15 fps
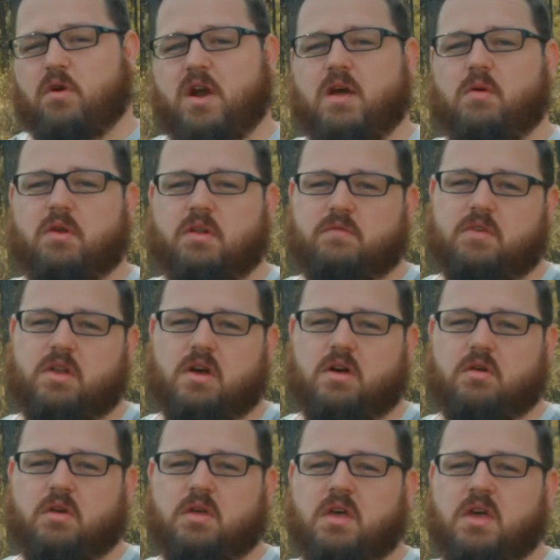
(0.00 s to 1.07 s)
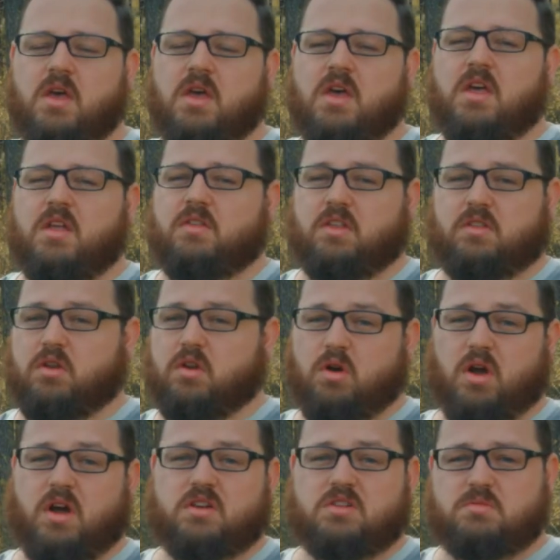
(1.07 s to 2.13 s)
I would have known that the
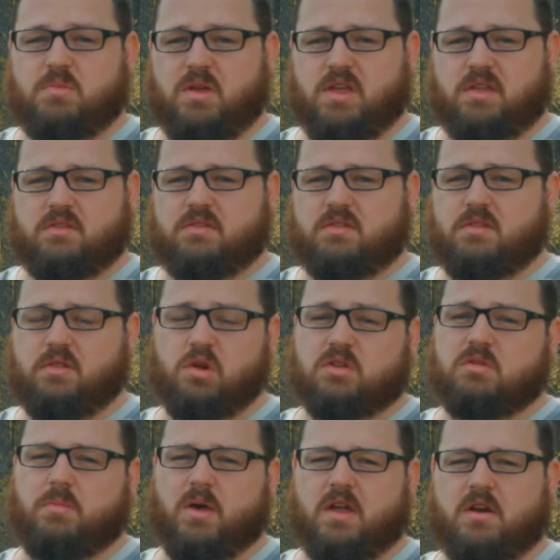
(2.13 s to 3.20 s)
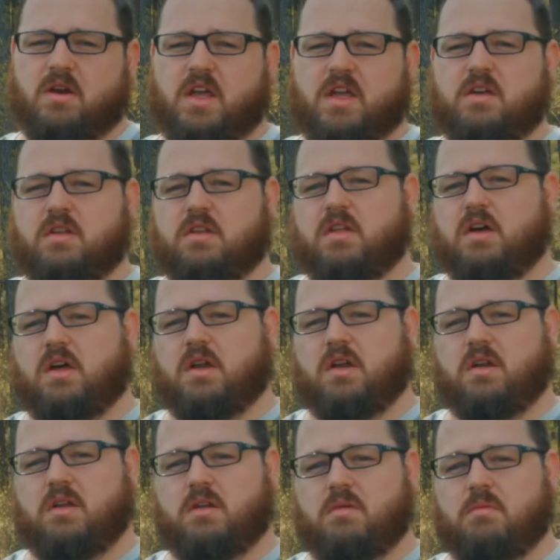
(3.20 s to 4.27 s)
garage space looked better and I could have
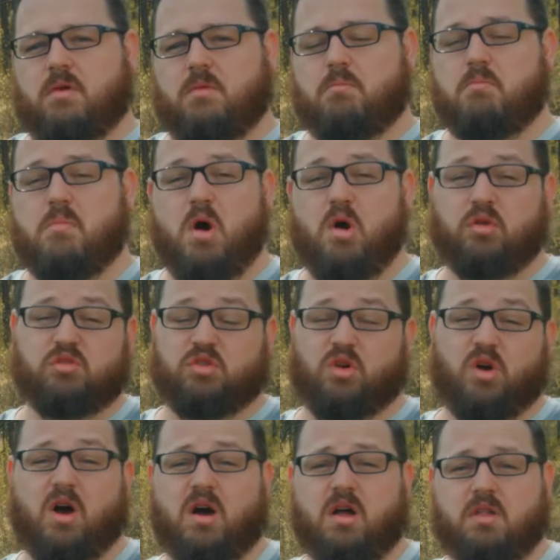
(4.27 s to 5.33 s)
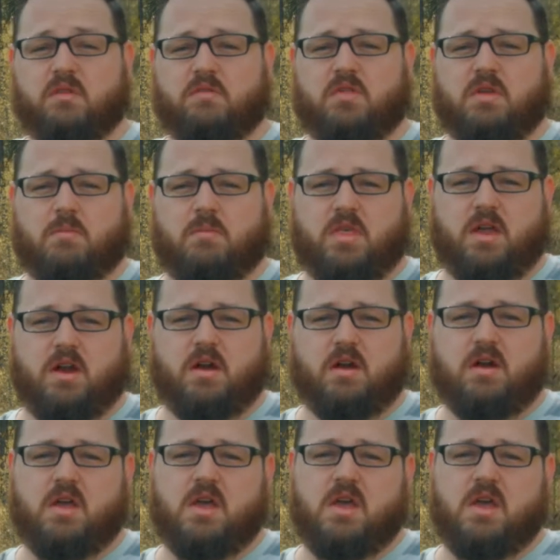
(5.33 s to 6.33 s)
done most or all of them there.